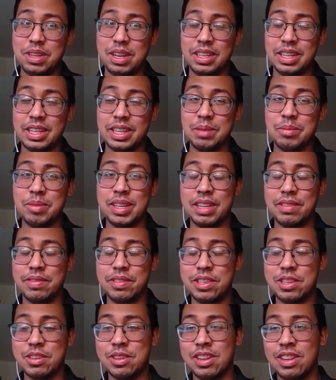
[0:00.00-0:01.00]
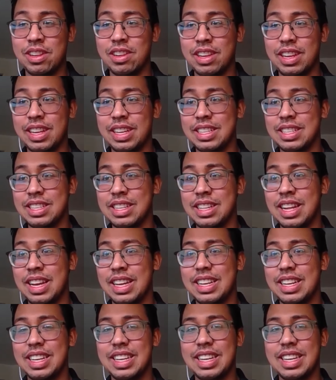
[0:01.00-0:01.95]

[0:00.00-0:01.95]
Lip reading: a little bit if you are looking into that.